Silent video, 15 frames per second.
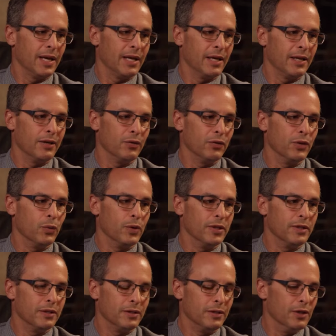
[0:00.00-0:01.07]
And I don't know
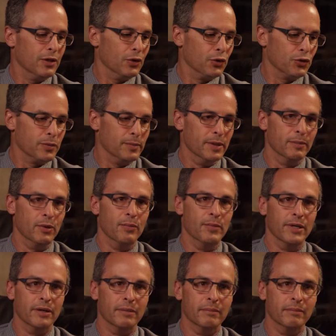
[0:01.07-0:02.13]
what the ultimate
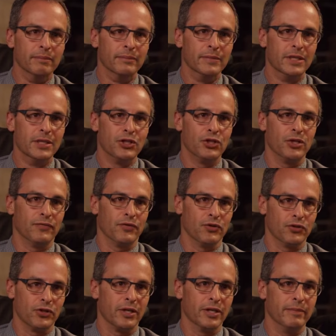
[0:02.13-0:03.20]
momentum
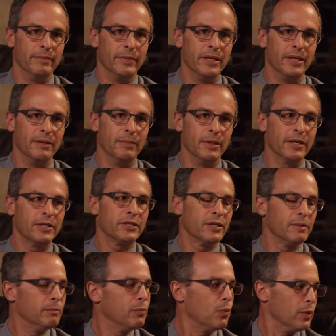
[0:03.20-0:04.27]
shifter is going to be, but at
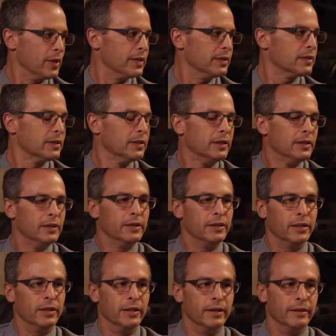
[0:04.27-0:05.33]
some point,
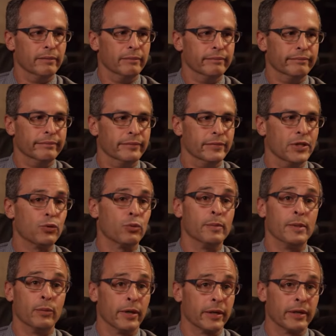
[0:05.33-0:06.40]
this
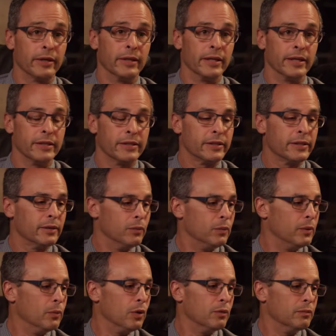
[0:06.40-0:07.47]
will be recognized.
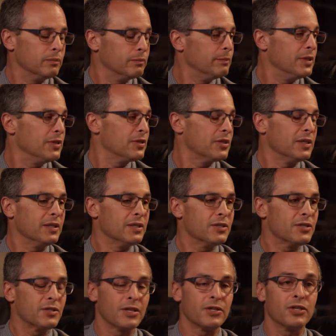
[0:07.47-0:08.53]
We won't be seen
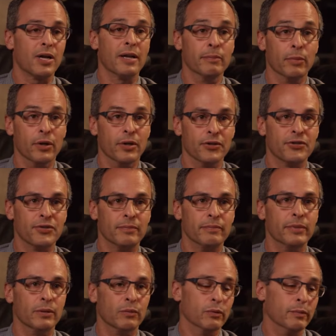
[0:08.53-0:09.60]
as such oddballs,
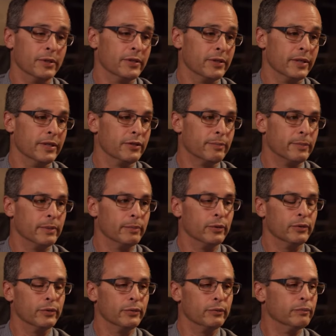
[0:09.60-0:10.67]
but we'll be seen as
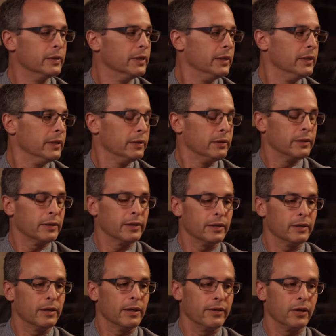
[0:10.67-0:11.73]
people who,
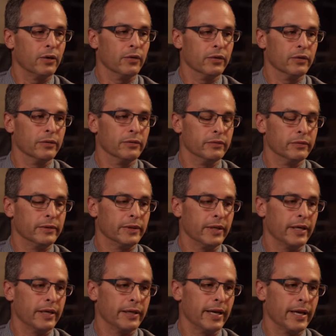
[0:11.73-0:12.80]
I think,
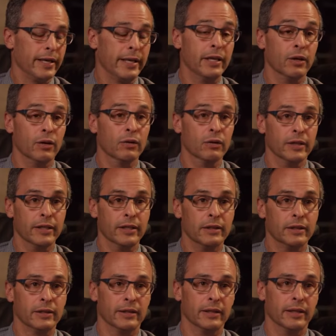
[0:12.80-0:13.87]
kind of got hit early.